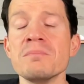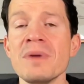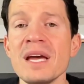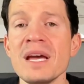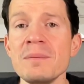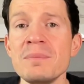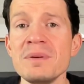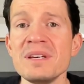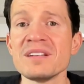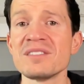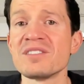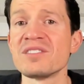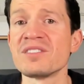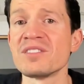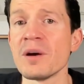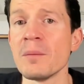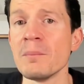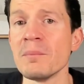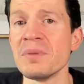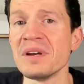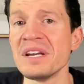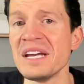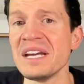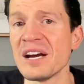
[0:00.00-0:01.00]
Maybe it's
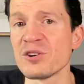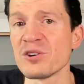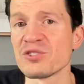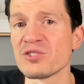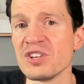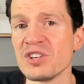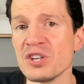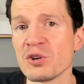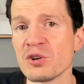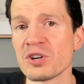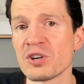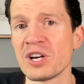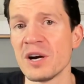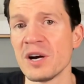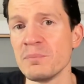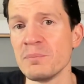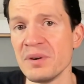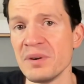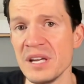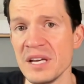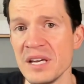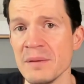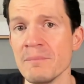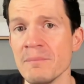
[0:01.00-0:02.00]
somebody else at your
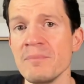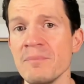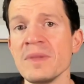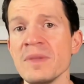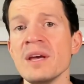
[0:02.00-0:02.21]
company.